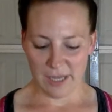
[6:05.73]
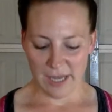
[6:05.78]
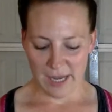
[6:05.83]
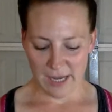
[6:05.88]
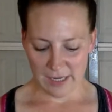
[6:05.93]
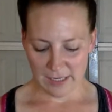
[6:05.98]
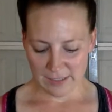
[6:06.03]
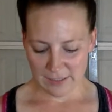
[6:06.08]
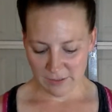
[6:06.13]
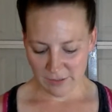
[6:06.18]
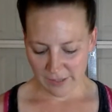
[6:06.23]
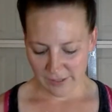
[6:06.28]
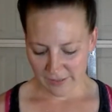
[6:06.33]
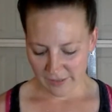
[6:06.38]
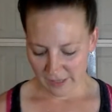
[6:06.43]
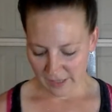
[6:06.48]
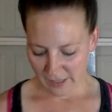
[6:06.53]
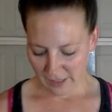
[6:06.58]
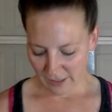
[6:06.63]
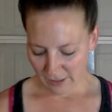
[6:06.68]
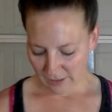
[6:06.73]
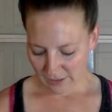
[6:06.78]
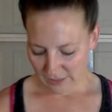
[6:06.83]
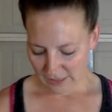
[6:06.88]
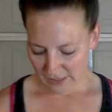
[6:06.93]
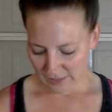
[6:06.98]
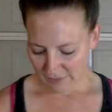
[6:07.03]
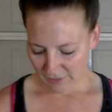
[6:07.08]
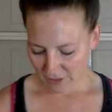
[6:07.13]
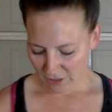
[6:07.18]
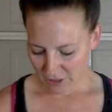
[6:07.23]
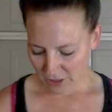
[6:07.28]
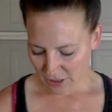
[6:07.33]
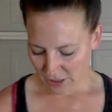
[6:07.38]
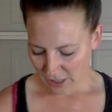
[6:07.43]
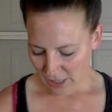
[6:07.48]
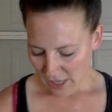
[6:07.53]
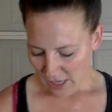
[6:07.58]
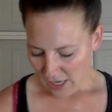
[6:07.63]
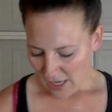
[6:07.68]
Okay, so the NLT
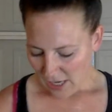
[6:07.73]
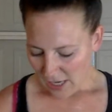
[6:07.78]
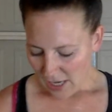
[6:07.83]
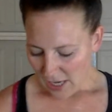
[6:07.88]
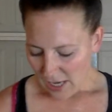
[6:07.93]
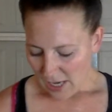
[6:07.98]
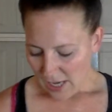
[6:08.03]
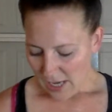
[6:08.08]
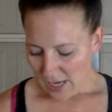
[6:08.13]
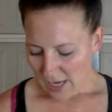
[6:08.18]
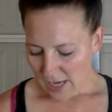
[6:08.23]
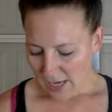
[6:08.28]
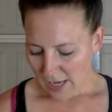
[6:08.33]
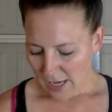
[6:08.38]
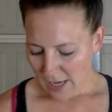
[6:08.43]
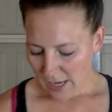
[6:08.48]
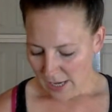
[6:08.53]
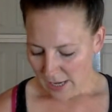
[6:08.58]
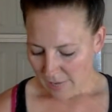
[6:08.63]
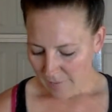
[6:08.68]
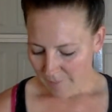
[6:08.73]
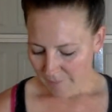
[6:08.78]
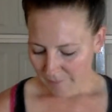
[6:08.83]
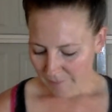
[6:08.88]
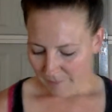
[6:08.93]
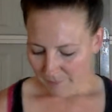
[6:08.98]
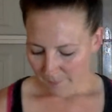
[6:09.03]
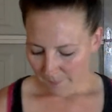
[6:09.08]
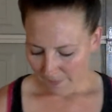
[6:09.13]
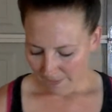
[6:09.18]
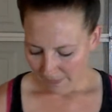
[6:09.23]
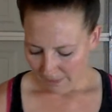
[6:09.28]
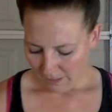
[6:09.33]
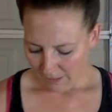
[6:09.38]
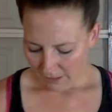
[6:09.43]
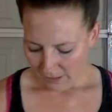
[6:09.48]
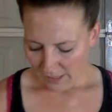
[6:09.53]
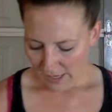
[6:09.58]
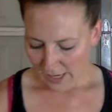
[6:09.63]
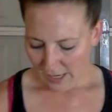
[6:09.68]
version.
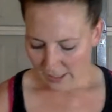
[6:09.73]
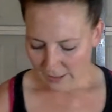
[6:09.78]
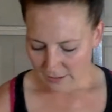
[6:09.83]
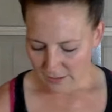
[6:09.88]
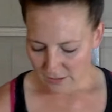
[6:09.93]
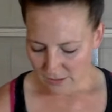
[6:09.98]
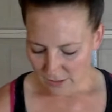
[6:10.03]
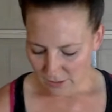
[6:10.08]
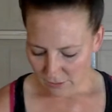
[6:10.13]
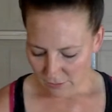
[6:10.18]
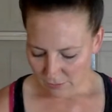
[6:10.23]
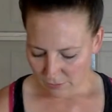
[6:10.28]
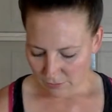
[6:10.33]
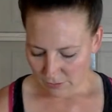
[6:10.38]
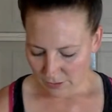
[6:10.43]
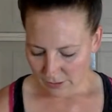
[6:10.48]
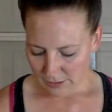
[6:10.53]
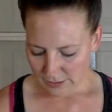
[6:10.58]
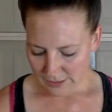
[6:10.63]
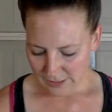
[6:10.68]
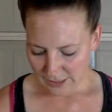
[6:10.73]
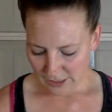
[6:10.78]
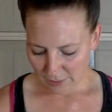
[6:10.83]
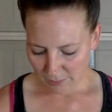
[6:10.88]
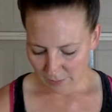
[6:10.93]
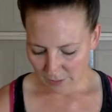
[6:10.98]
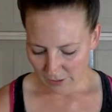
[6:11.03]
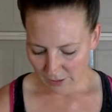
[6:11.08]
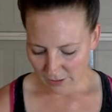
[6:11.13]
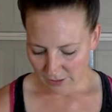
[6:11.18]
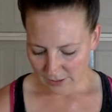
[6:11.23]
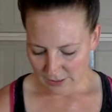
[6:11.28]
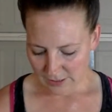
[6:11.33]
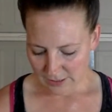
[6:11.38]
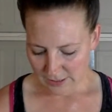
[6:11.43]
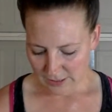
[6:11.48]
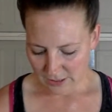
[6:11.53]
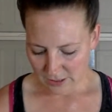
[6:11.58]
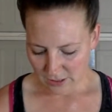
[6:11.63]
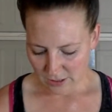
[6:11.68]
And so, dear brothers
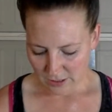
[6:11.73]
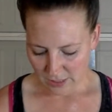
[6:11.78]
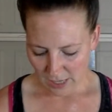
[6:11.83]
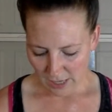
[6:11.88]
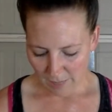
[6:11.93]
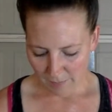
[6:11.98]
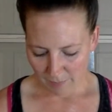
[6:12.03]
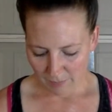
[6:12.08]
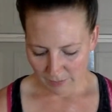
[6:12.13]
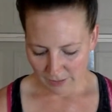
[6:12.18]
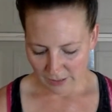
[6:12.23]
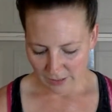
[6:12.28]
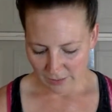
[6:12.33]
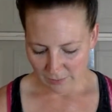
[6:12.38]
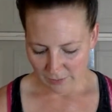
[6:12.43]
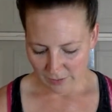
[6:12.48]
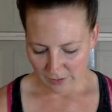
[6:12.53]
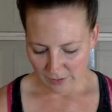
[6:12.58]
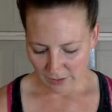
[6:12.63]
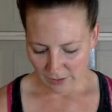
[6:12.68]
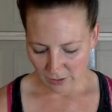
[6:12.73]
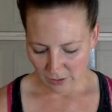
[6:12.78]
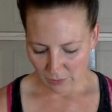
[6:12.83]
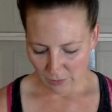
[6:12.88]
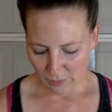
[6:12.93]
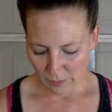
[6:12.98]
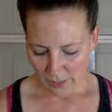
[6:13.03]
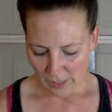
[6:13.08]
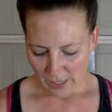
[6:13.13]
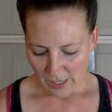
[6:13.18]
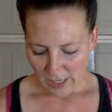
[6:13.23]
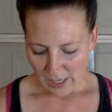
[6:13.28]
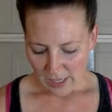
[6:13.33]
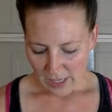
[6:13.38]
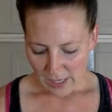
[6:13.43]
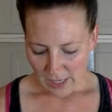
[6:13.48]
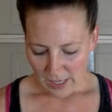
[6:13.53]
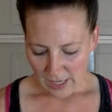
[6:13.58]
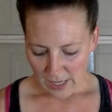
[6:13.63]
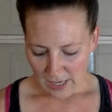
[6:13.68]
and sisters, I plead with you
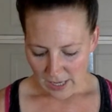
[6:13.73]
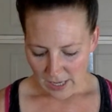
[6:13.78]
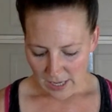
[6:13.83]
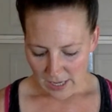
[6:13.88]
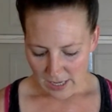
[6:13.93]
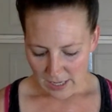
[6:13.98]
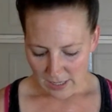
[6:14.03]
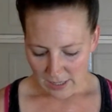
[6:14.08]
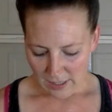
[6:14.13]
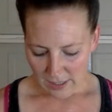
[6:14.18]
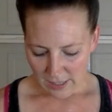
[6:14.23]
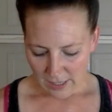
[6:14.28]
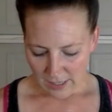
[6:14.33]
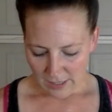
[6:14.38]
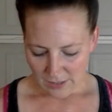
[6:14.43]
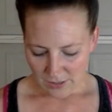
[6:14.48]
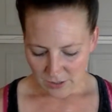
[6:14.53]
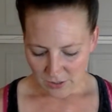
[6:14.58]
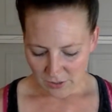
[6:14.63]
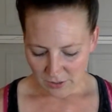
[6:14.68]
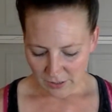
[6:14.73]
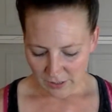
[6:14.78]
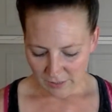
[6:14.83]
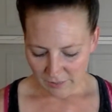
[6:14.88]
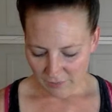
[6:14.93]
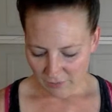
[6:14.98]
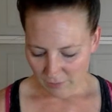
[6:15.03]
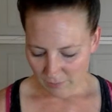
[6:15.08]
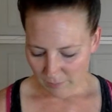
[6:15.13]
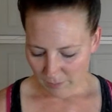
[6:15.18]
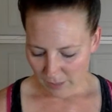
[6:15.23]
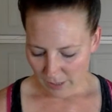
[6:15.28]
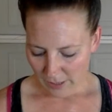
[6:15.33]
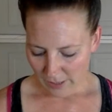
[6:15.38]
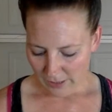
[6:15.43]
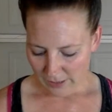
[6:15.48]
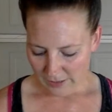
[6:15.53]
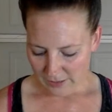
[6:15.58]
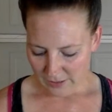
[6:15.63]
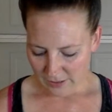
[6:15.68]
to give your
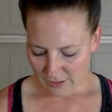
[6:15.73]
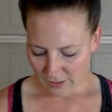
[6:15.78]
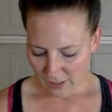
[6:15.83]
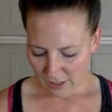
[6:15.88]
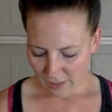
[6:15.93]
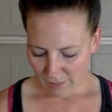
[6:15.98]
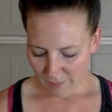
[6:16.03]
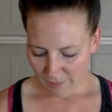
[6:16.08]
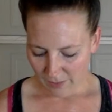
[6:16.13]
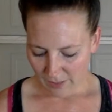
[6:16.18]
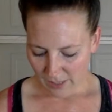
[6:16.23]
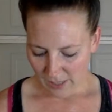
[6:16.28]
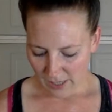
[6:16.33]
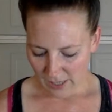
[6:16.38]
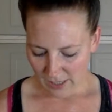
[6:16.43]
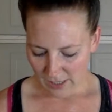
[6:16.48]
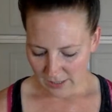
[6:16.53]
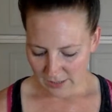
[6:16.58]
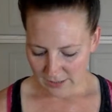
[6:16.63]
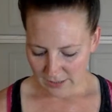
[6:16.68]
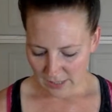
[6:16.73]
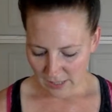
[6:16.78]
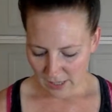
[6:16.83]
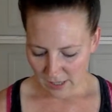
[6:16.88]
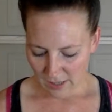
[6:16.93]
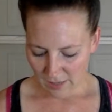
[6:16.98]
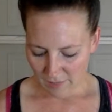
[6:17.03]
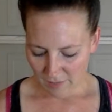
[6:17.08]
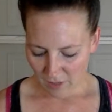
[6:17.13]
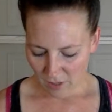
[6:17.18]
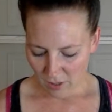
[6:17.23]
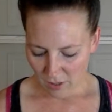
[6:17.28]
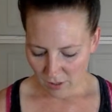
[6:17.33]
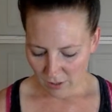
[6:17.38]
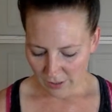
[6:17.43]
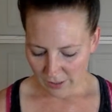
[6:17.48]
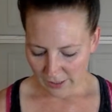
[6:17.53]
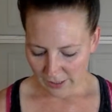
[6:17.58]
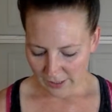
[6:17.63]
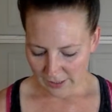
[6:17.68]
bodies to God because of
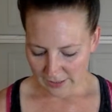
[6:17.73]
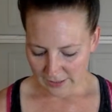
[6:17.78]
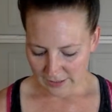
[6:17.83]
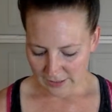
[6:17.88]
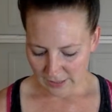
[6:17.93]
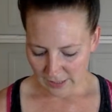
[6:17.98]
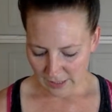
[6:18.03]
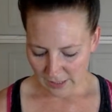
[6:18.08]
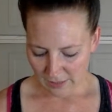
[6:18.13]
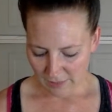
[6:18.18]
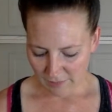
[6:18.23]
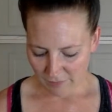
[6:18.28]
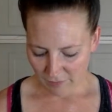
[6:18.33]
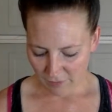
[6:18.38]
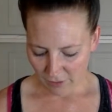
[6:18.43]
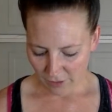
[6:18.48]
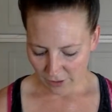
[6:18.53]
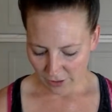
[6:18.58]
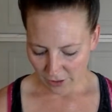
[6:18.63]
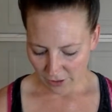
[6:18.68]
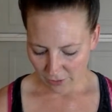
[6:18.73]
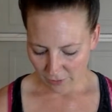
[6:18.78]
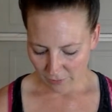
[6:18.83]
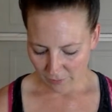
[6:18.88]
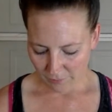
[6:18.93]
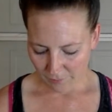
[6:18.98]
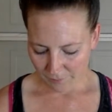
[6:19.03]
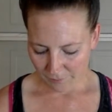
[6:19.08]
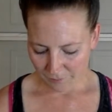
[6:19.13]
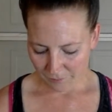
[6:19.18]
all he has done for you.